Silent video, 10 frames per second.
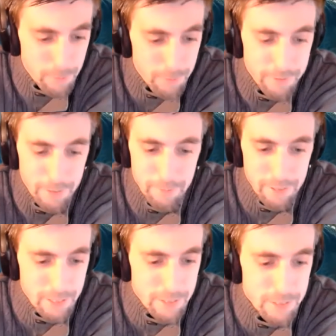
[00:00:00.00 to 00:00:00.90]

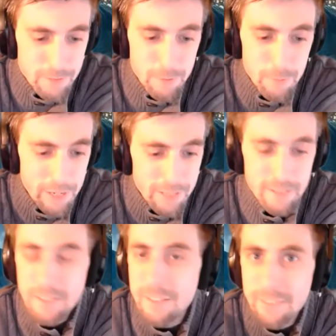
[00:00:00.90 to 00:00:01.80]
examination of
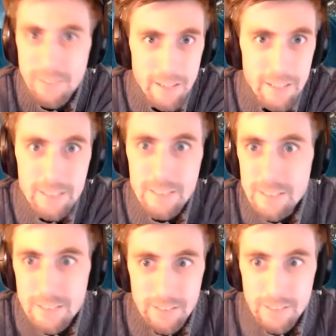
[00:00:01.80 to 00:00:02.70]
humanity and
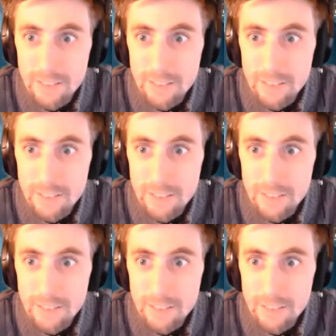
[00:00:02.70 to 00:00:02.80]
science, and